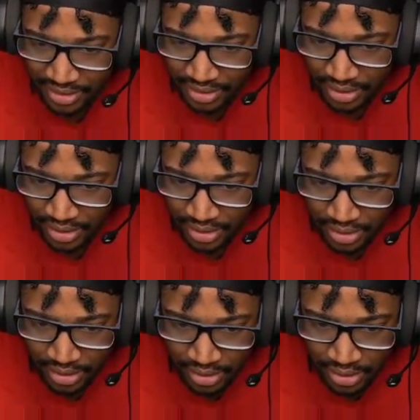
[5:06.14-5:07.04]

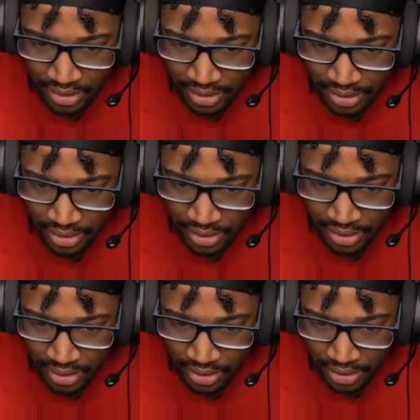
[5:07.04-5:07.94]

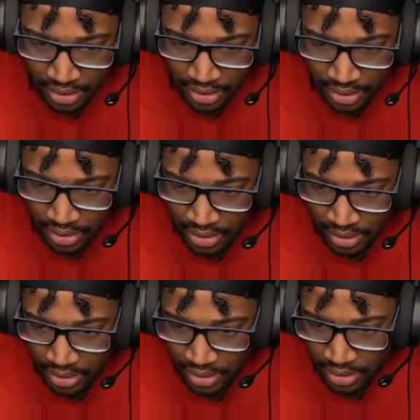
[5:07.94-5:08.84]

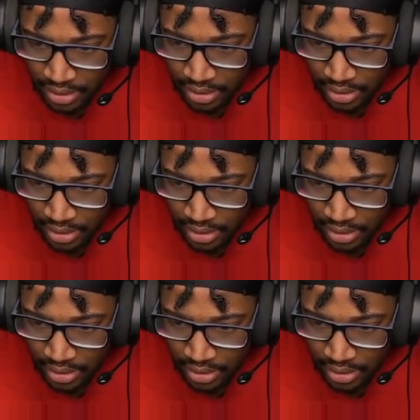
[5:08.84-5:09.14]
(silence)